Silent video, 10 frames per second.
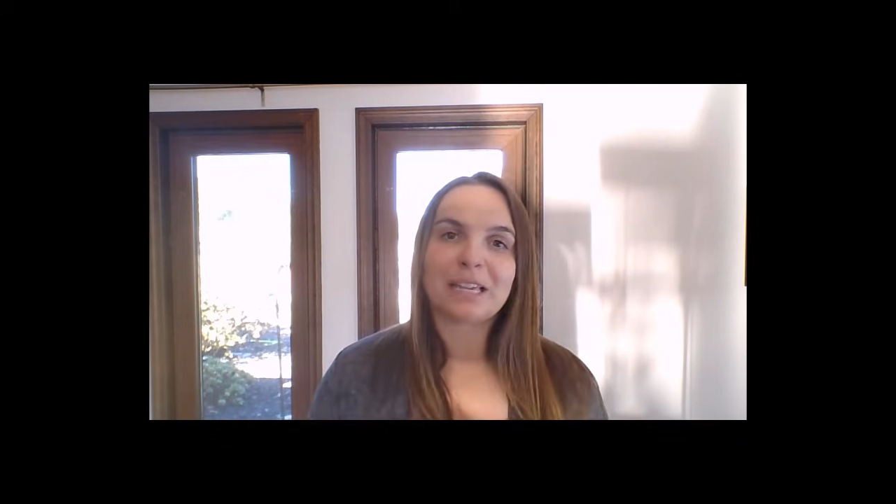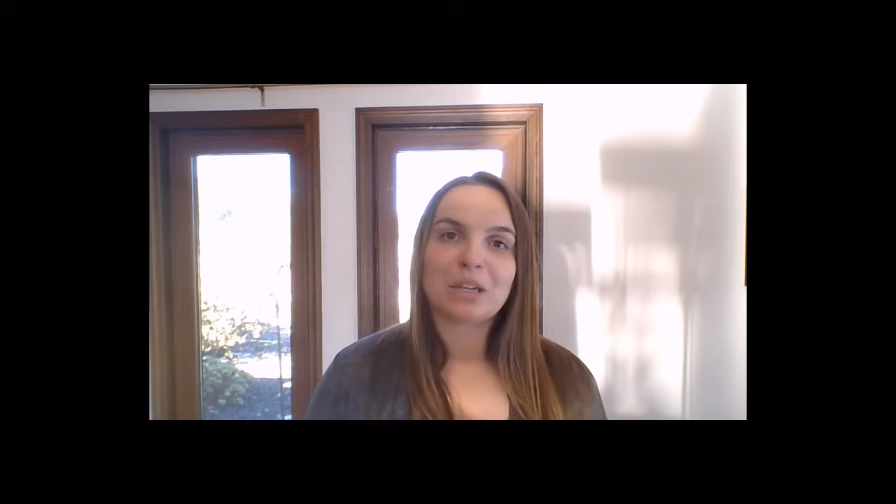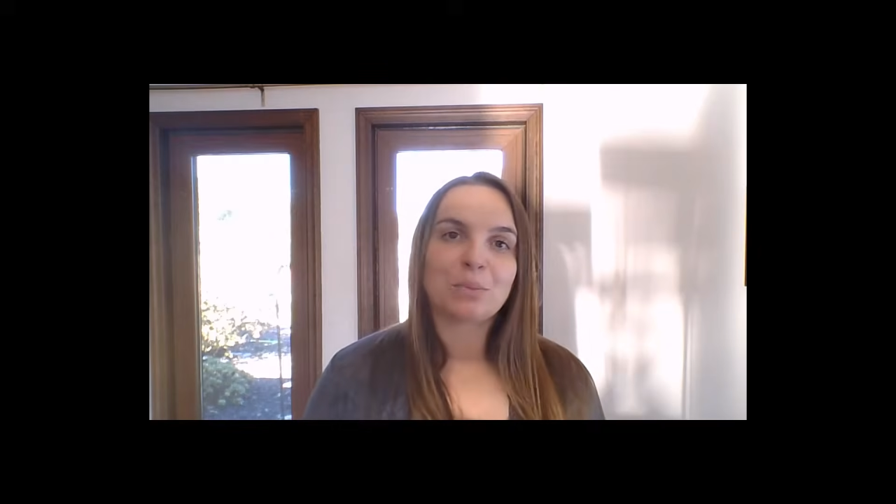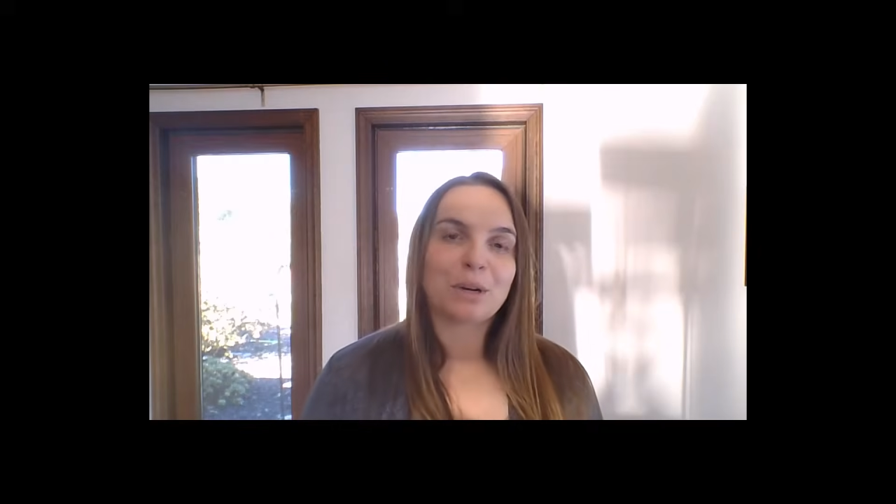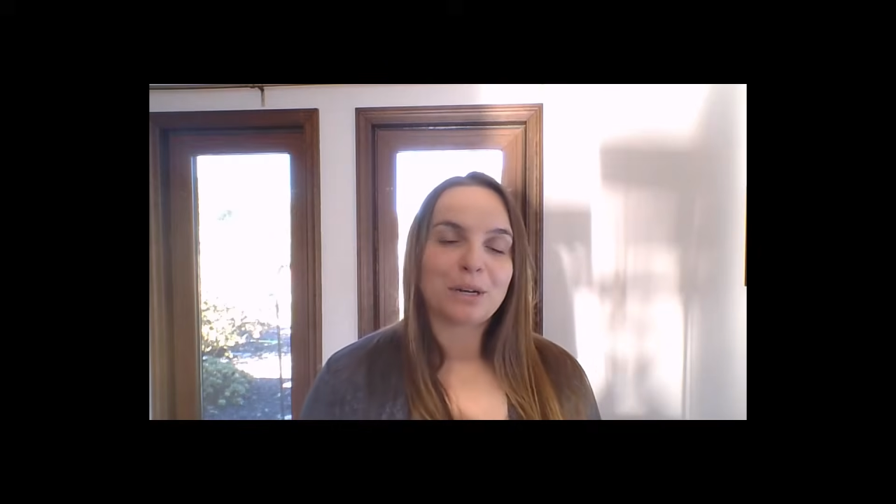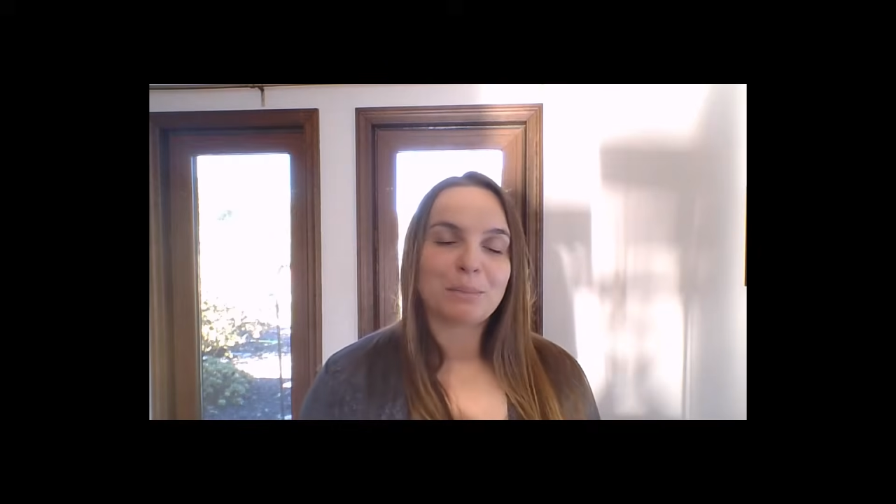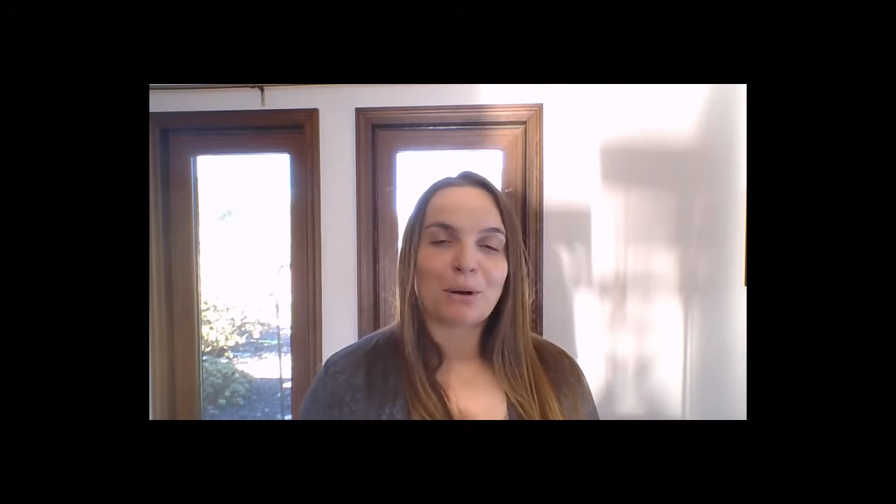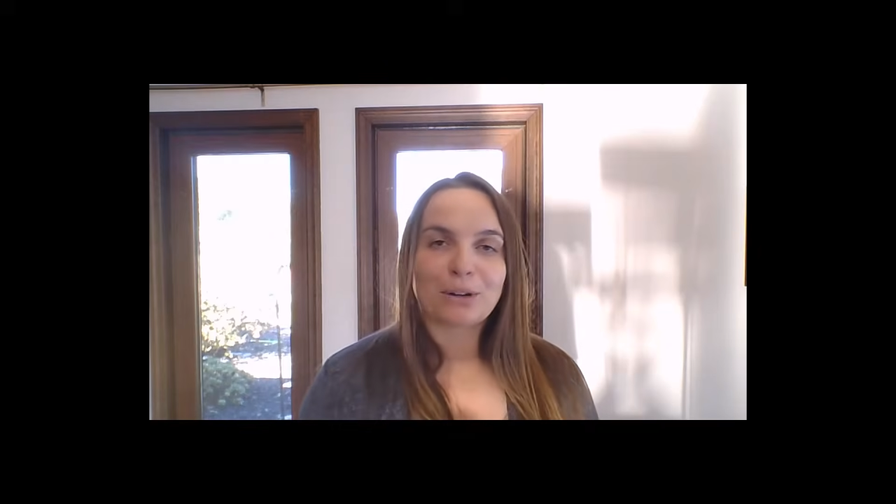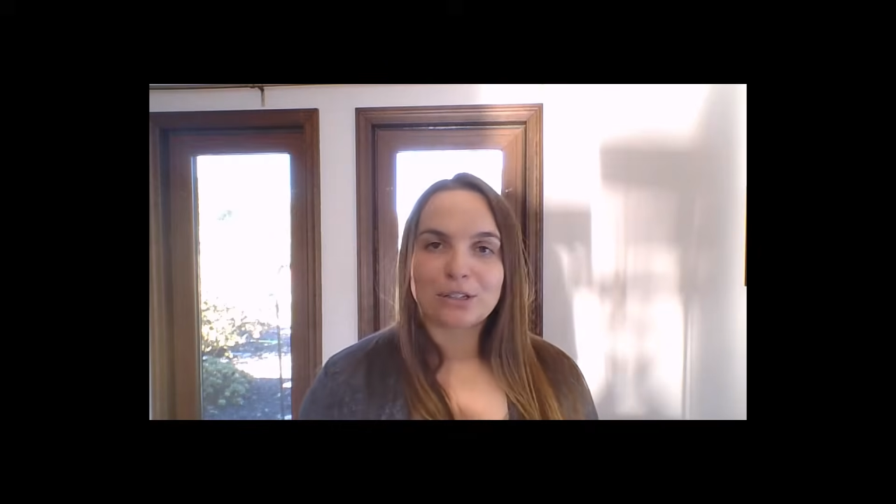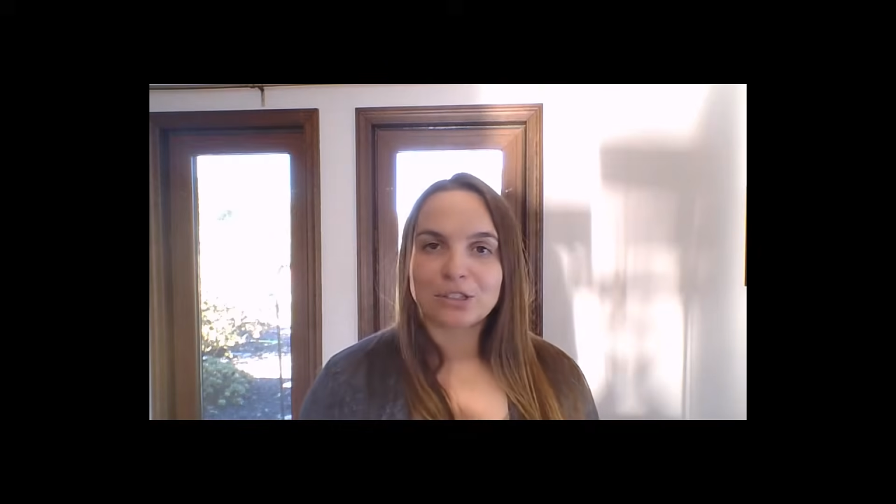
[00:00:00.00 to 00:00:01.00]
like you would in a
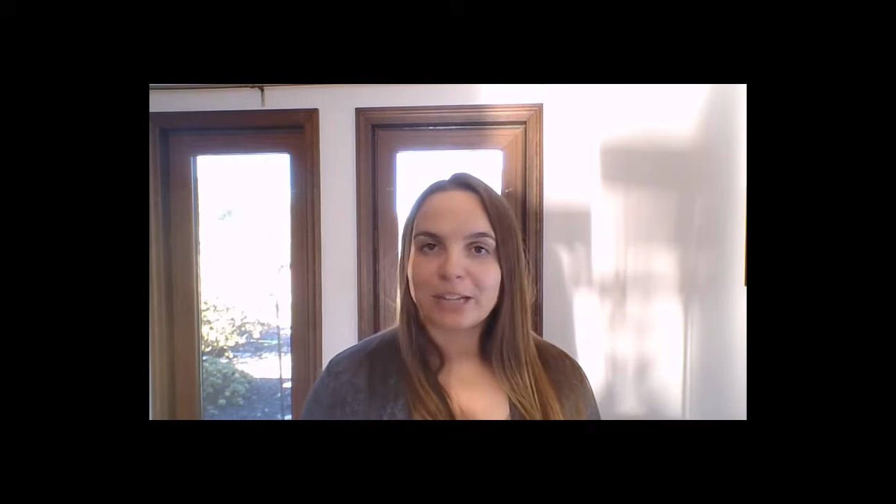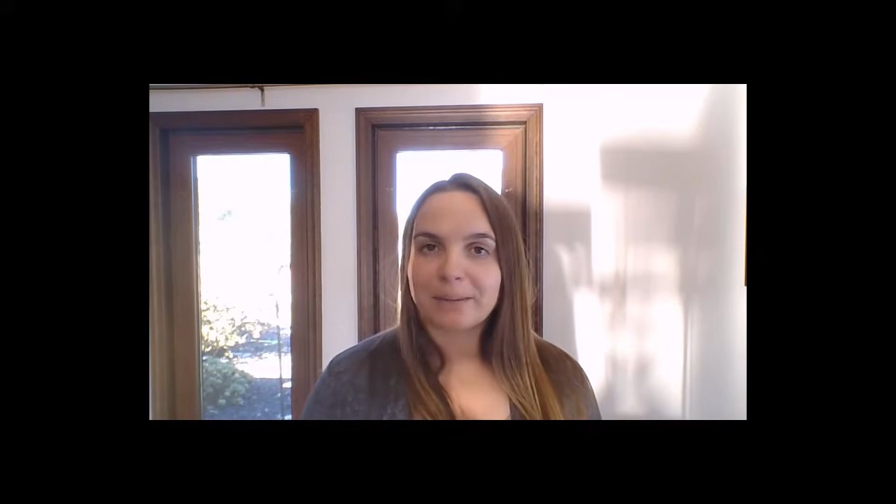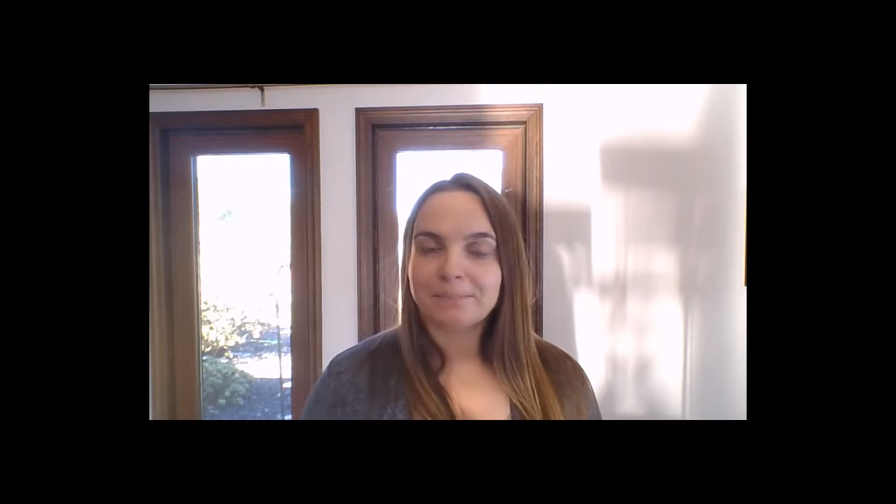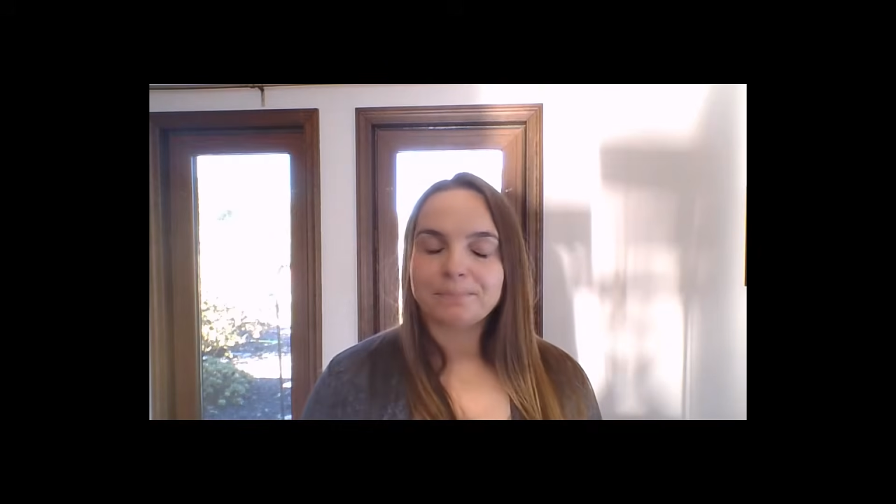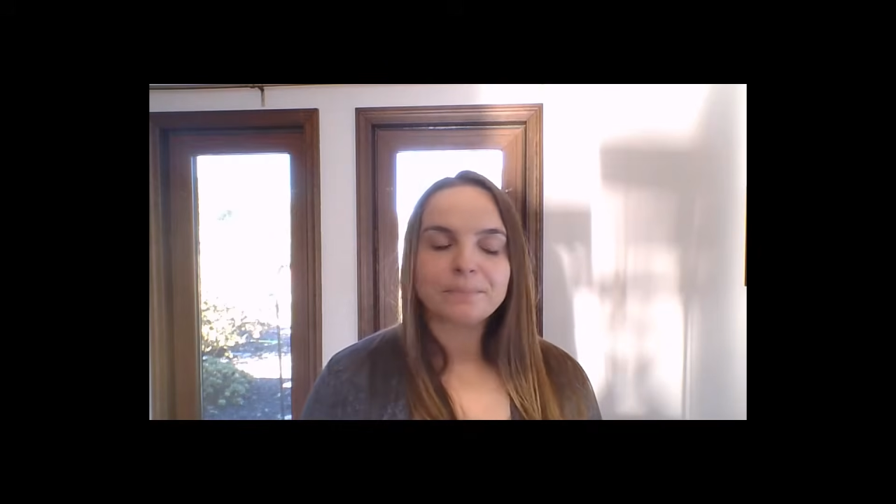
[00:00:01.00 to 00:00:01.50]
partnership.